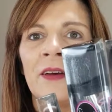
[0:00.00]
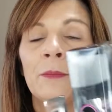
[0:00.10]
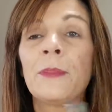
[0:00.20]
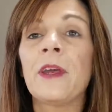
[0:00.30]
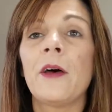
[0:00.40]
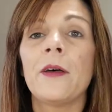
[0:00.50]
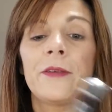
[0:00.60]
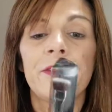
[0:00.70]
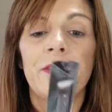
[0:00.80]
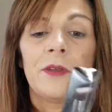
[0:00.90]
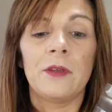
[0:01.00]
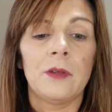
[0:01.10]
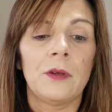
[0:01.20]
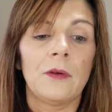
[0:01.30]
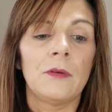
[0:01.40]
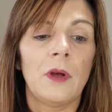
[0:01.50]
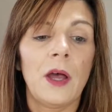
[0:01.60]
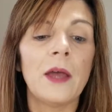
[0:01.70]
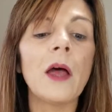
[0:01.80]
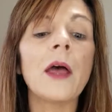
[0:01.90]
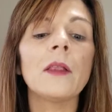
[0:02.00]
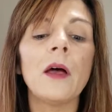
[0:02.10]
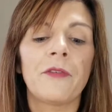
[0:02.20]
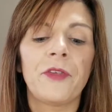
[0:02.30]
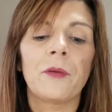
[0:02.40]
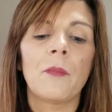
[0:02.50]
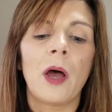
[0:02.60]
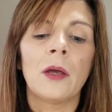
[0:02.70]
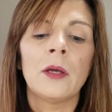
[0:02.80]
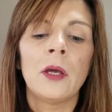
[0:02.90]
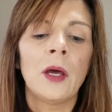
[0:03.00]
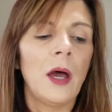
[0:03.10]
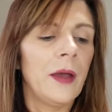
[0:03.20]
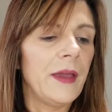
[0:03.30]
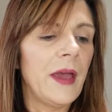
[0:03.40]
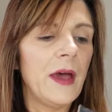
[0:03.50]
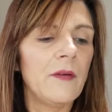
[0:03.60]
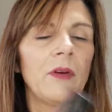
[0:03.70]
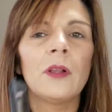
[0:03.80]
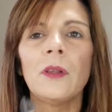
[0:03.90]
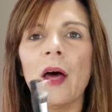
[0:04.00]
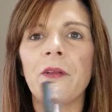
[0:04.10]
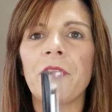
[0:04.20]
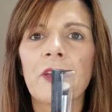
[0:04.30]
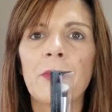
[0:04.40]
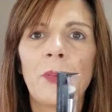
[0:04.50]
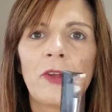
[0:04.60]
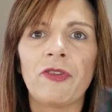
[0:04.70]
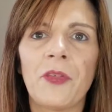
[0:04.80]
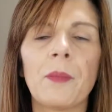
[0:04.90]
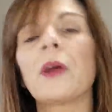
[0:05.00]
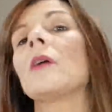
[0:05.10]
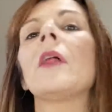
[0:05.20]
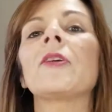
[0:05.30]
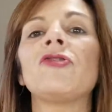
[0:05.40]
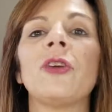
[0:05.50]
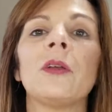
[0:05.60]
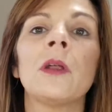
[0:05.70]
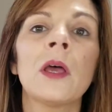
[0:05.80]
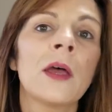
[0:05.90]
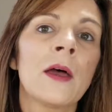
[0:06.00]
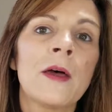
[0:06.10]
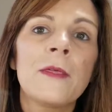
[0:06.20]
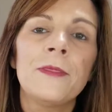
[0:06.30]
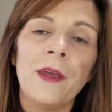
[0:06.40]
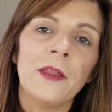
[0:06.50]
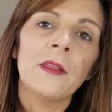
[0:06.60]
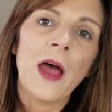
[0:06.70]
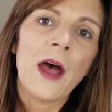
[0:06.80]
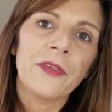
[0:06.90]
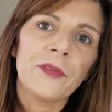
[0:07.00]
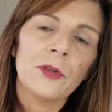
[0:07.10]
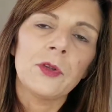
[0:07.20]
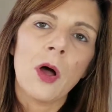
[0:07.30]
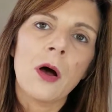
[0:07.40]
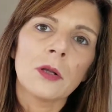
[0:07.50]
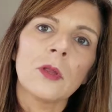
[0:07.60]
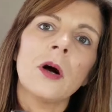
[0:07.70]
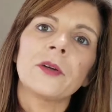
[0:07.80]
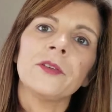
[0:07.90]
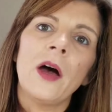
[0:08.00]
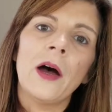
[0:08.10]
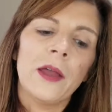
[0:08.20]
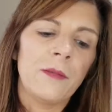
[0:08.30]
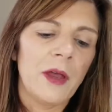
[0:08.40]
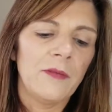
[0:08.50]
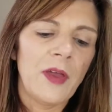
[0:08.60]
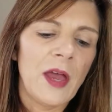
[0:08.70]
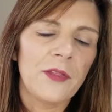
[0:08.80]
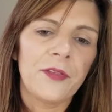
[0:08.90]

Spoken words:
because, you know, I love Sigma. I have a lot of Sigma brushes in my collection. They last a long, long time. I've had